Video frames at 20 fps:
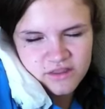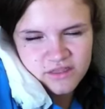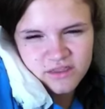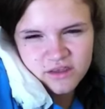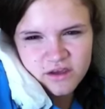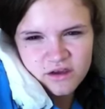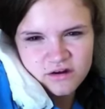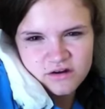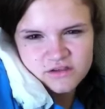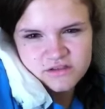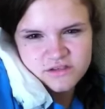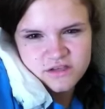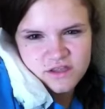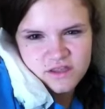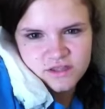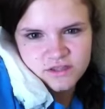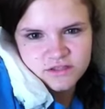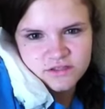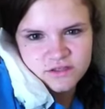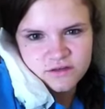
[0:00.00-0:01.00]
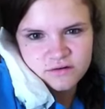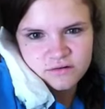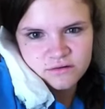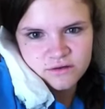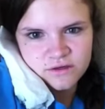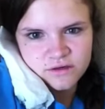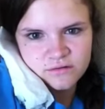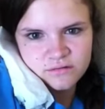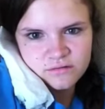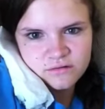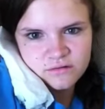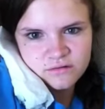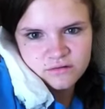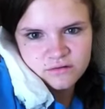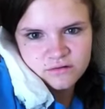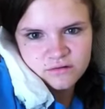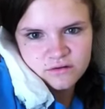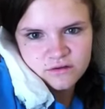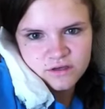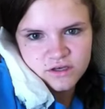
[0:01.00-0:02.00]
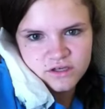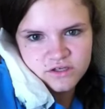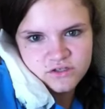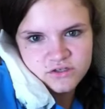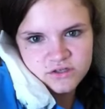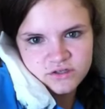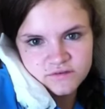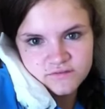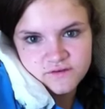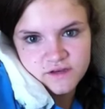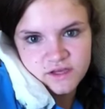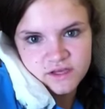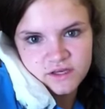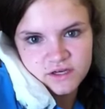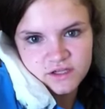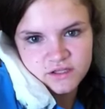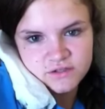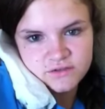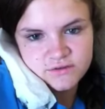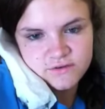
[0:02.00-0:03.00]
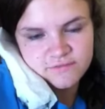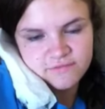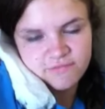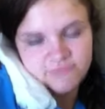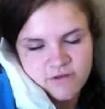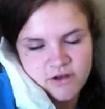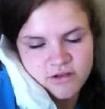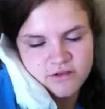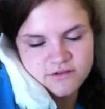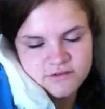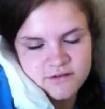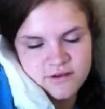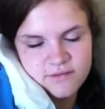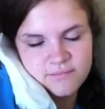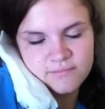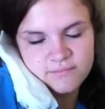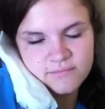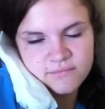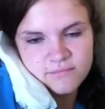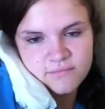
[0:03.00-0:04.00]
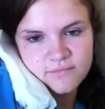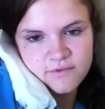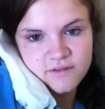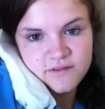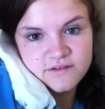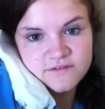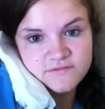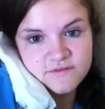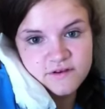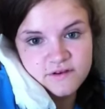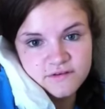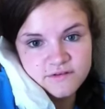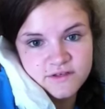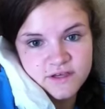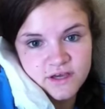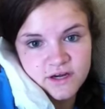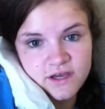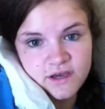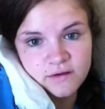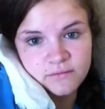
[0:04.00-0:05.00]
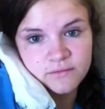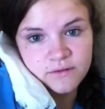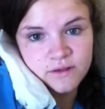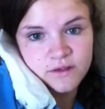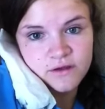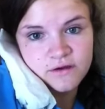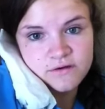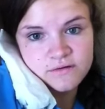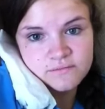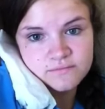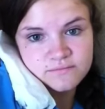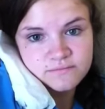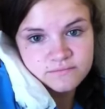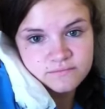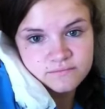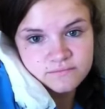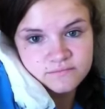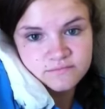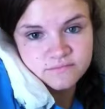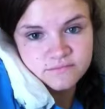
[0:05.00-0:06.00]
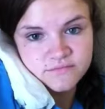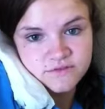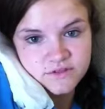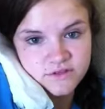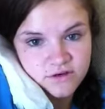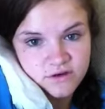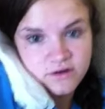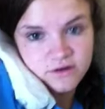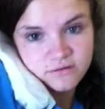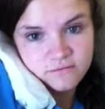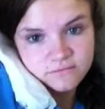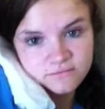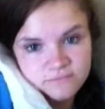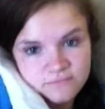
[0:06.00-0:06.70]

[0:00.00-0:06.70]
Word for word: I think I already said this. I don't know. I just took Vicodin, so if I fall asleep, this video is like an hour long. I'm sorry.